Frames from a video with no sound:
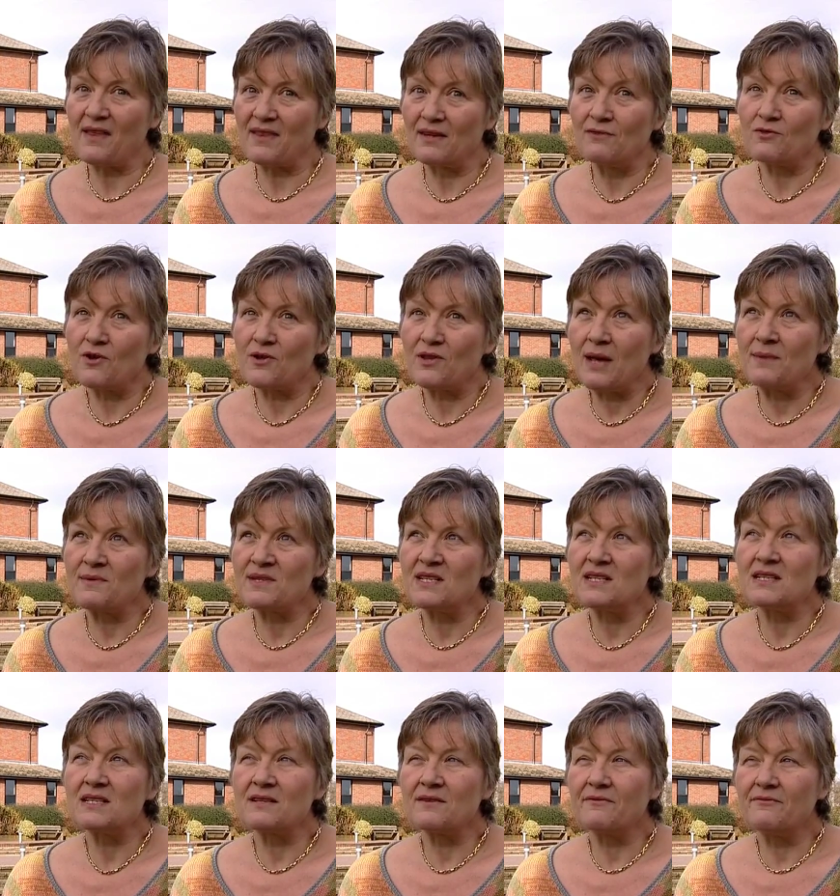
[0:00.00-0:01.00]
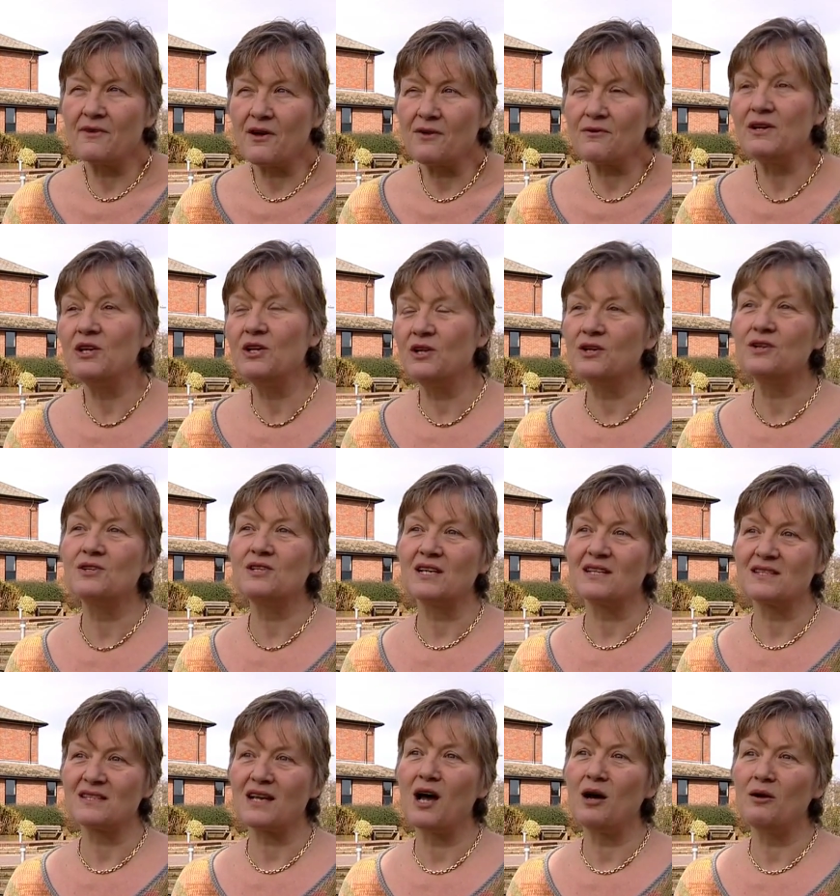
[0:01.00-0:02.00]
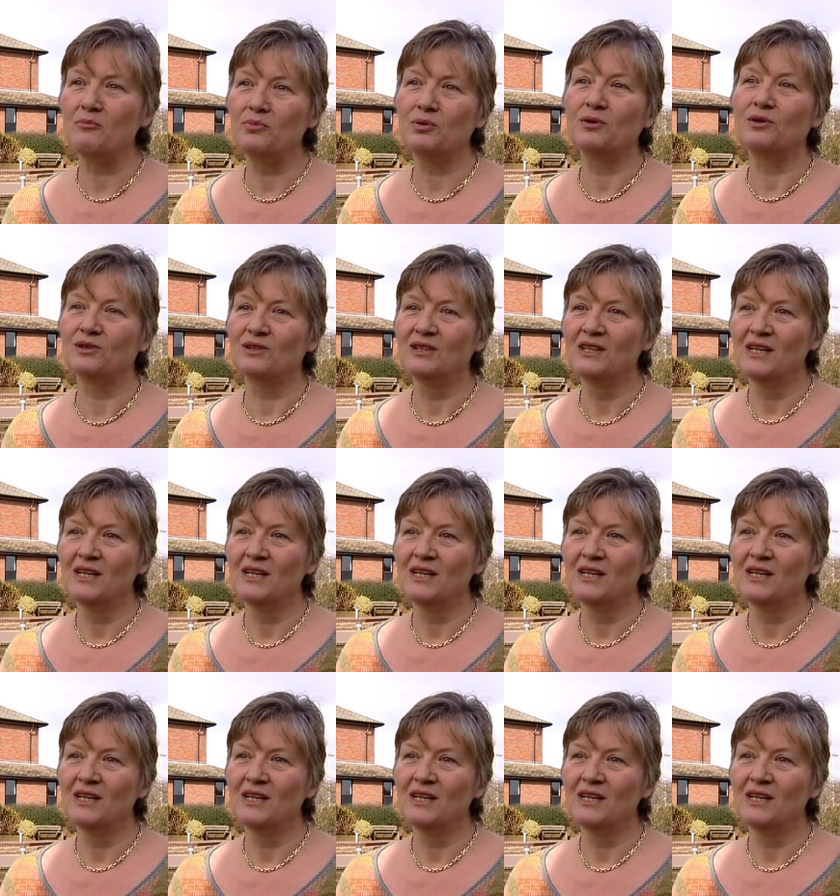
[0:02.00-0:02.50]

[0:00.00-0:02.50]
think Rothamsted is a very good example